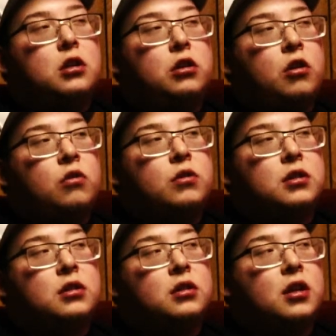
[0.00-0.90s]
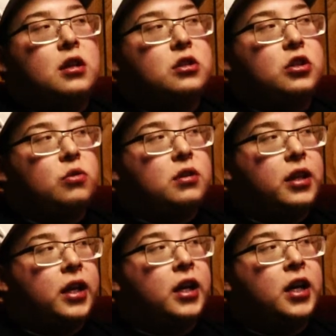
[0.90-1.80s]
you know, is because you
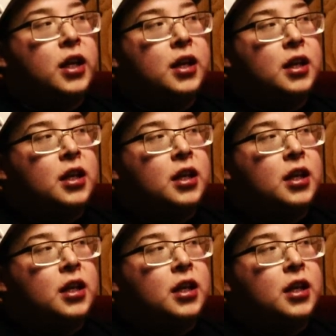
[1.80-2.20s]
think,